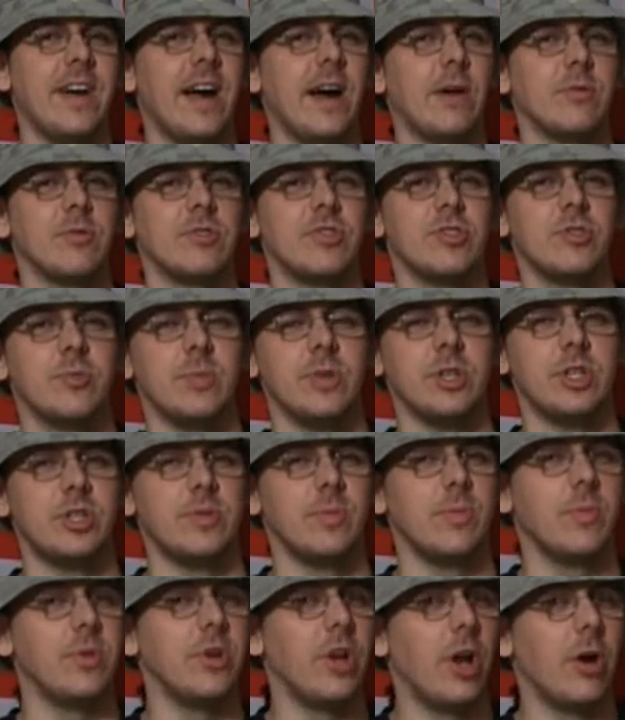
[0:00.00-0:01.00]
houses,
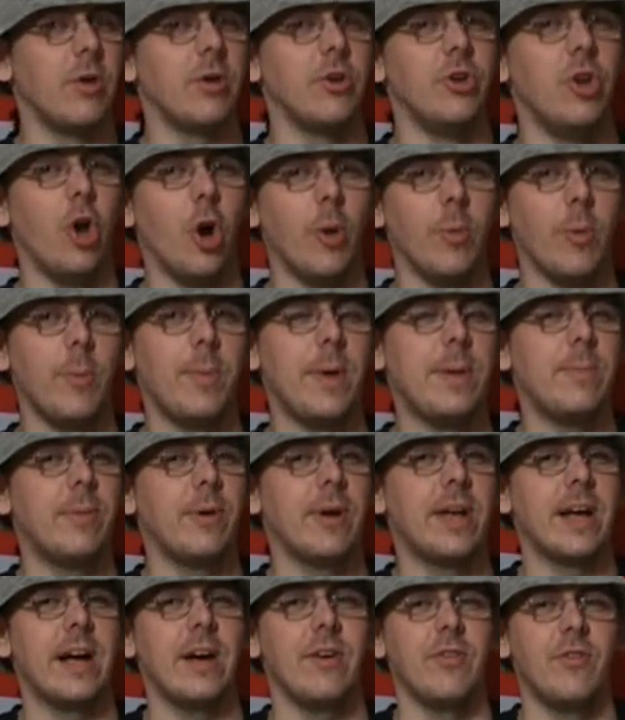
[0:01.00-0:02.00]
which you know the normal
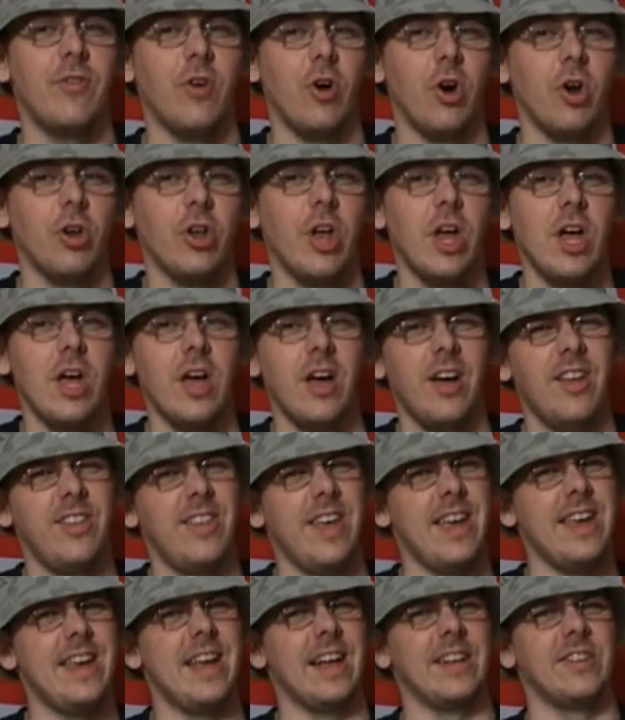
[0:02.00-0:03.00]
people can't afford,
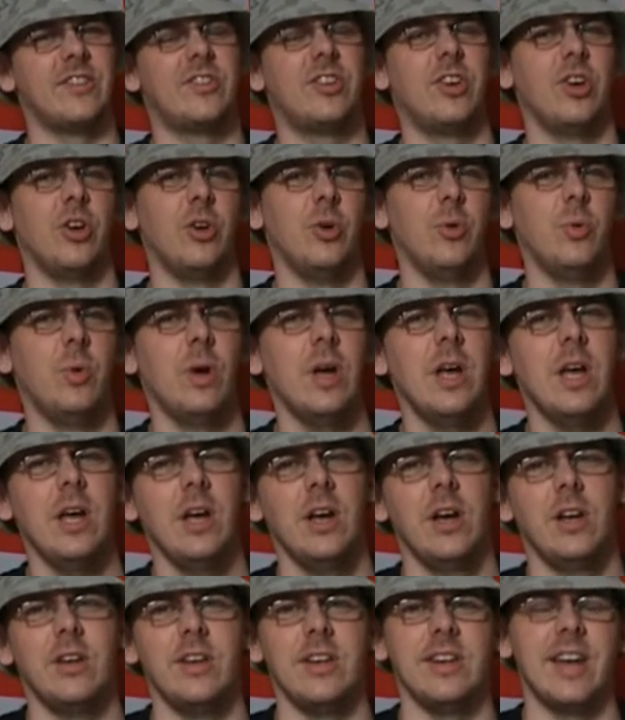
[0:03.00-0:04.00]
and they get two,
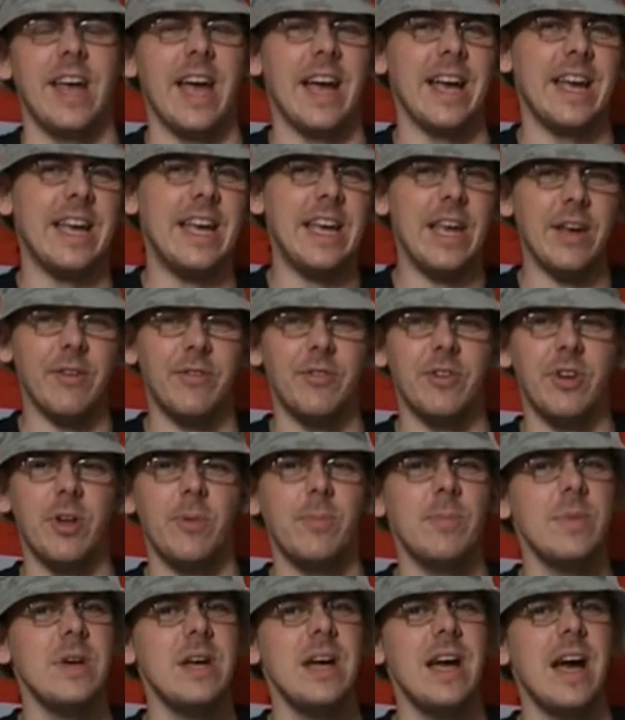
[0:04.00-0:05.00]
and they get given
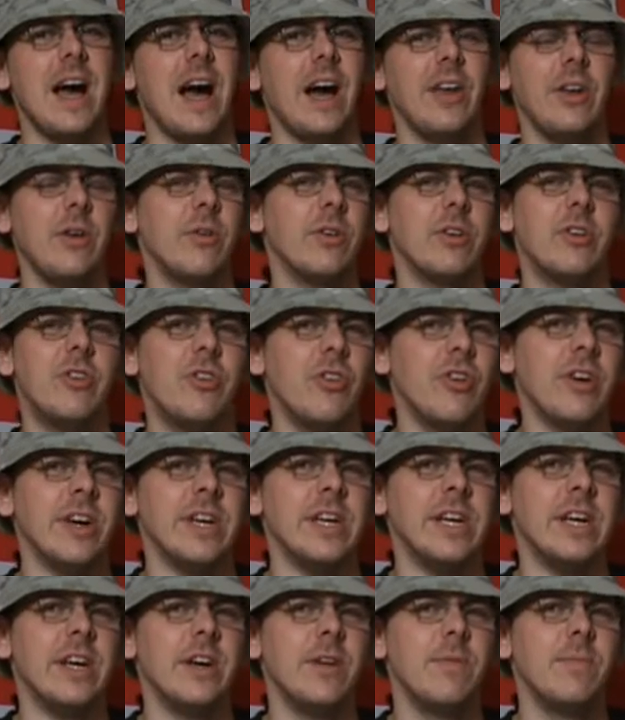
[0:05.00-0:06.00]
them. I don't
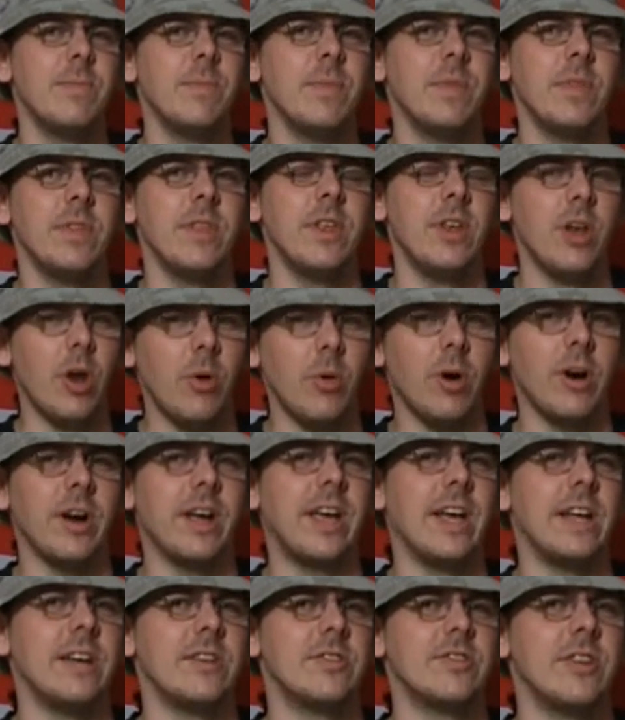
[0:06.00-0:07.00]
agree. They know what they're
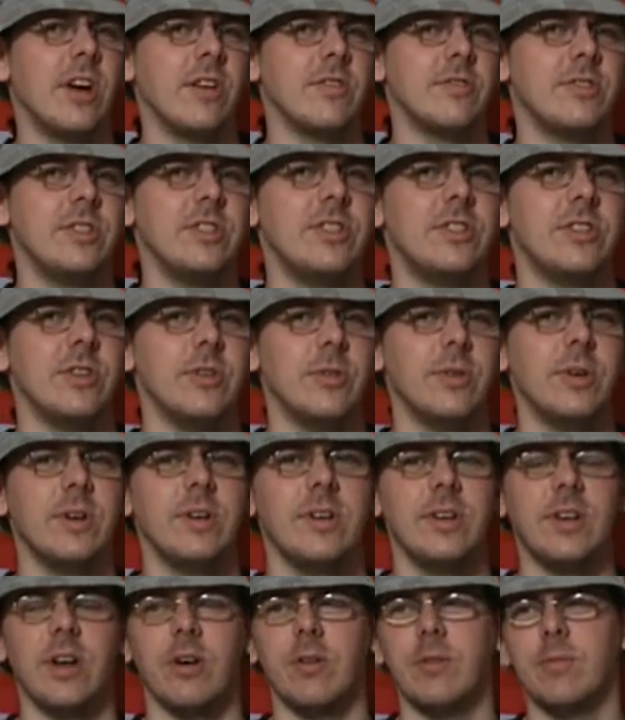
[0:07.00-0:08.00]
getting themselves into,
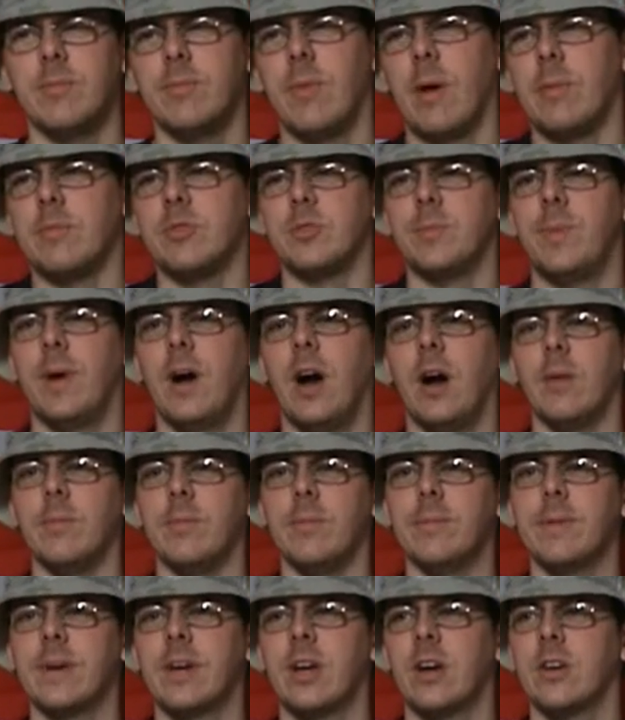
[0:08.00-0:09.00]
you know, members of
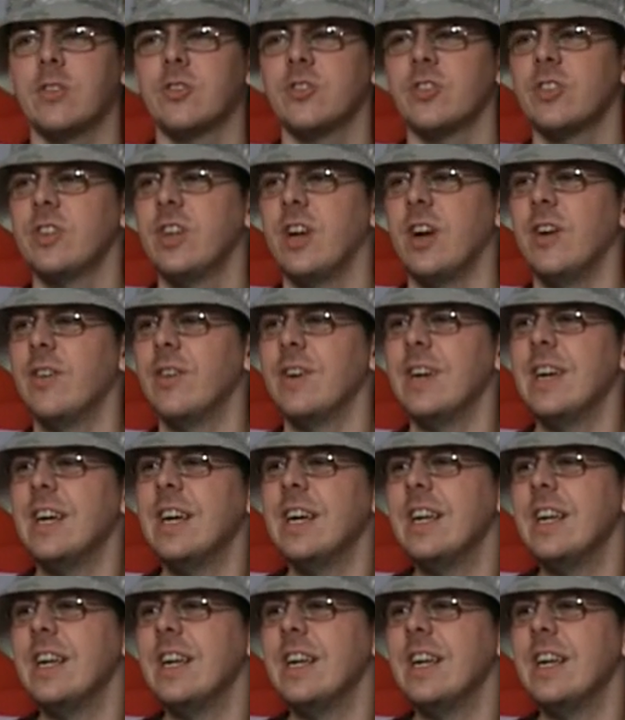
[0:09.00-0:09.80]
parliament, because you know